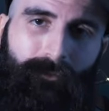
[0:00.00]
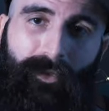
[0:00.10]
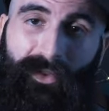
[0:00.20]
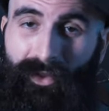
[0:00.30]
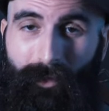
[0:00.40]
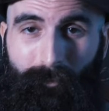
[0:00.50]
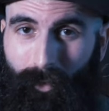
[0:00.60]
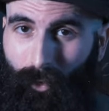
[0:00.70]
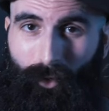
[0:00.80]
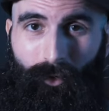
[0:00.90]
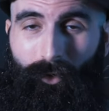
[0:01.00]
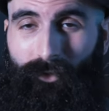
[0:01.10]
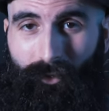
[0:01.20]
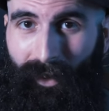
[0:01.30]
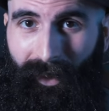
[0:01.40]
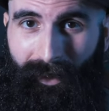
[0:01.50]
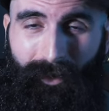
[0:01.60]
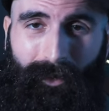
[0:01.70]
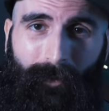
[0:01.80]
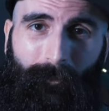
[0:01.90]
simple chords, okay,
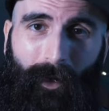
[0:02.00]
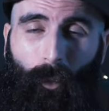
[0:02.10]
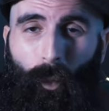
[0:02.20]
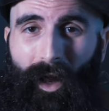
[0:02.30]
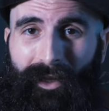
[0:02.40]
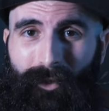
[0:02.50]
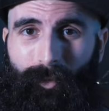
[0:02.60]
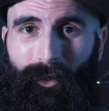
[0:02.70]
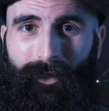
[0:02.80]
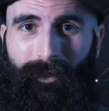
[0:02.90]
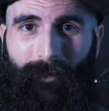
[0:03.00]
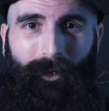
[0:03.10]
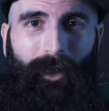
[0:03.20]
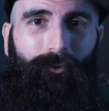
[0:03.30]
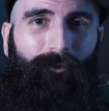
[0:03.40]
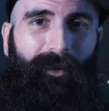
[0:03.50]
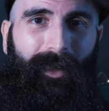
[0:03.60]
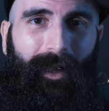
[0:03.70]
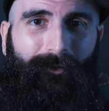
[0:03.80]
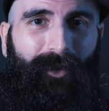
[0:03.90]
but when you play them, they already
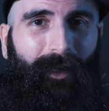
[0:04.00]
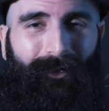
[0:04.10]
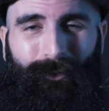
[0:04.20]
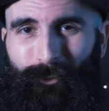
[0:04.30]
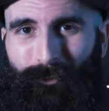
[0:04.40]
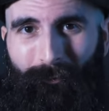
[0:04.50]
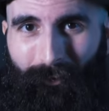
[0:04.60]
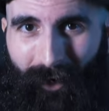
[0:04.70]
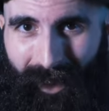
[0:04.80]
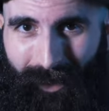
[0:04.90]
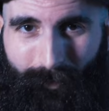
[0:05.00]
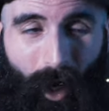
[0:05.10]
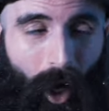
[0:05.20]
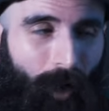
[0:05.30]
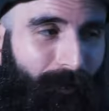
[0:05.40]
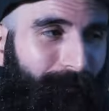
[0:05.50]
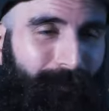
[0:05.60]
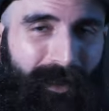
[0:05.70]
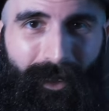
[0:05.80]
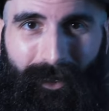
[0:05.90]
have that sort of vibe, R and
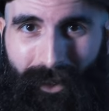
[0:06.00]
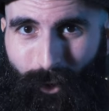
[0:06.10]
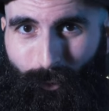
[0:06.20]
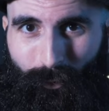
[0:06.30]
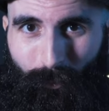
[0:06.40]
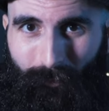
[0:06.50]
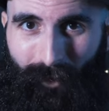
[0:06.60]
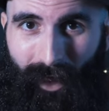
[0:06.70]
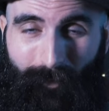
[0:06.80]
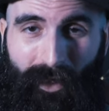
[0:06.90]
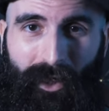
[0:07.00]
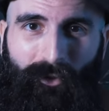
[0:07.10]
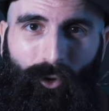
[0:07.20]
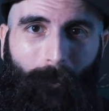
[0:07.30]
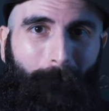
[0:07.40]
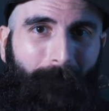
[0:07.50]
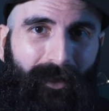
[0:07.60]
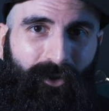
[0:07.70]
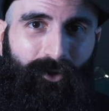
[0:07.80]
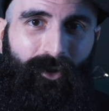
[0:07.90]
B and Neo-Soul vibe. So
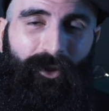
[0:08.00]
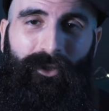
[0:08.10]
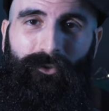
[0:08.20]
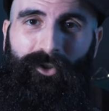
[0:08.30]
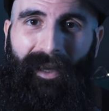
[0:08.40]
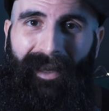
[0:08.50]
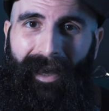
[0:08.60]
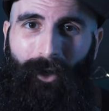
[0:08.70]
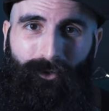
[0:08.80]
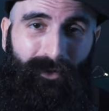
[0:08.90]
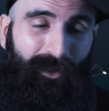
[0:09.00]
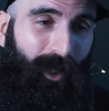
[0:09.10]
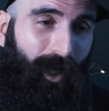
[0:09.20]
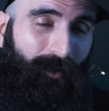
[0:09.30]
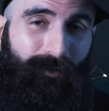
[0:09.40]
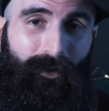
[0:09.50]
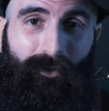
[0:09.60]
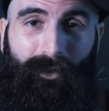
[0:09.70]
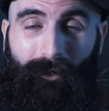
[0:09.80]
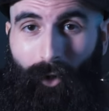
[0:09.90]
make sure that you check out the other videos
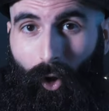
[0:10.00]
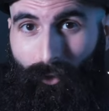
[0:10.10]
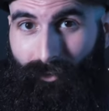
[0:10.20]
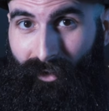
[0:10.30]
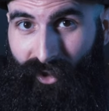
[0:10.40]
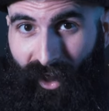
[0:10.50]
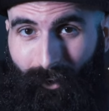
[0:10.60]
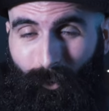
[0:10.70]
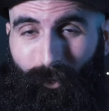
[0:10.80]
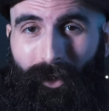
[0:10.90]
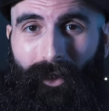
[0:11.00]
that I've got on the channel